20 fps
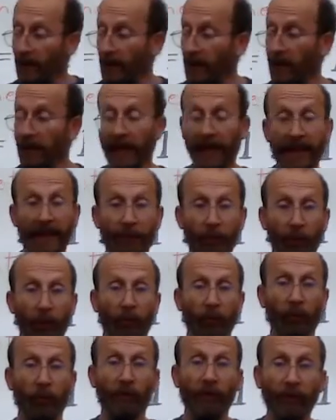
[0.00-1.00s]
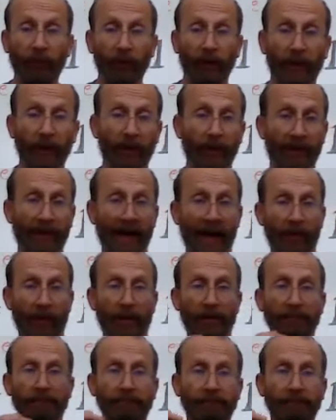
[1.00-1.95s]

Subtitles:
You need a moving pulley, we've got one.